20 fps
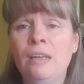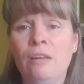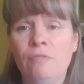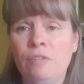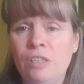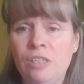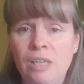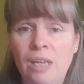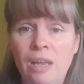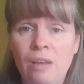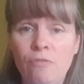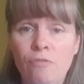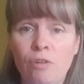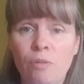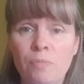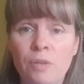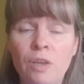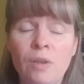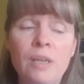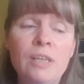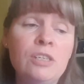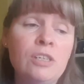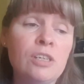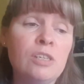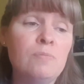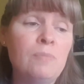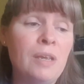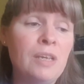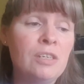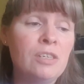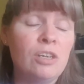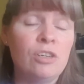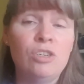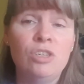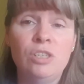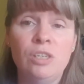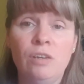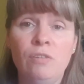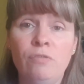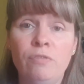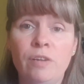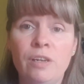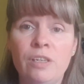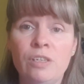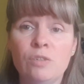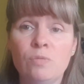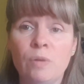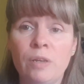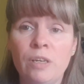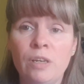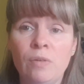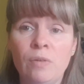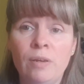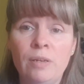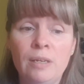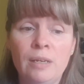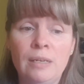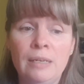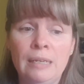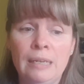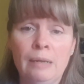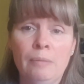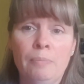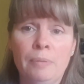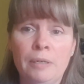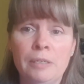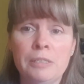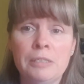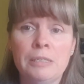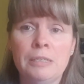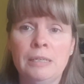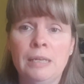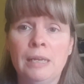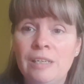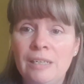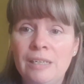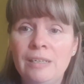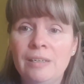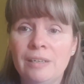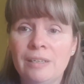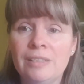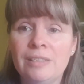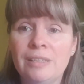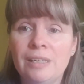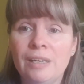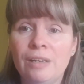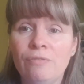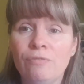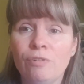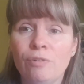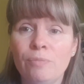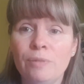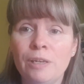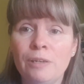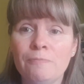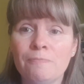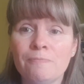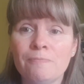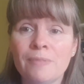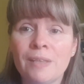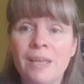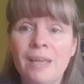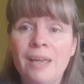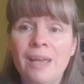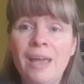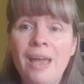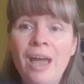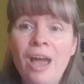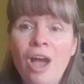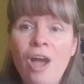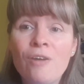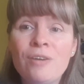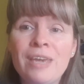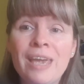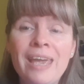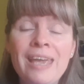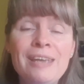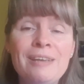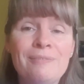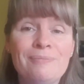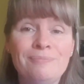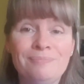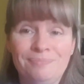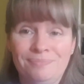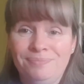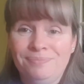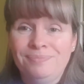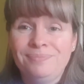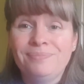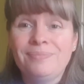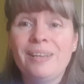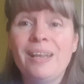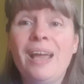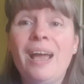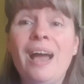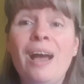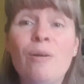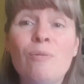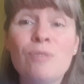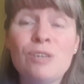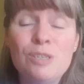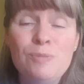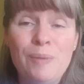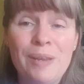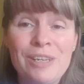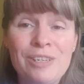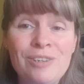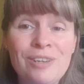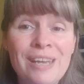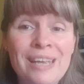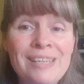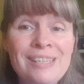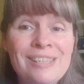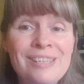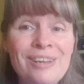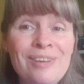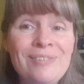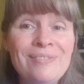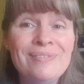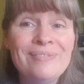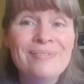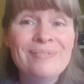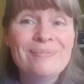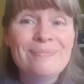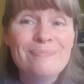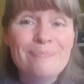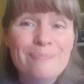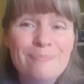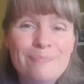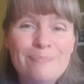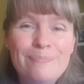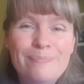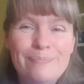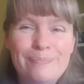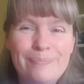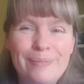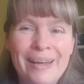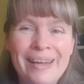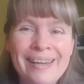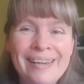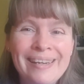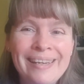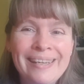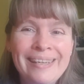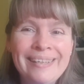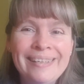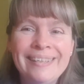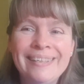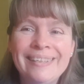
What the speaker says: lovely to hear from you. It does make such a difference when you're only a little person. Really nice to hear from you. Okay, we'll speak to you again soon. Bye.